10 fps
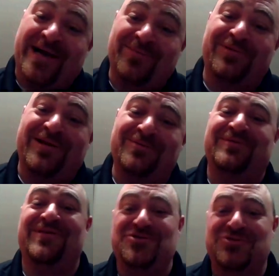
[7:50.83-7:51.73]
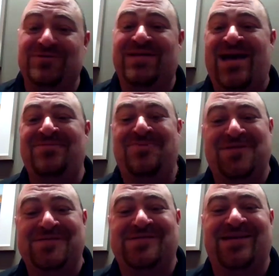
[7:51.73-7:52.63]
operating when they shouldn't have, and
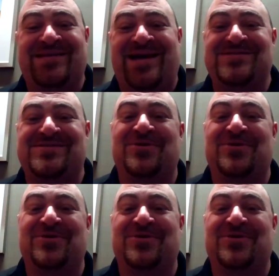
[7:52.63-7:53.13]
things like that.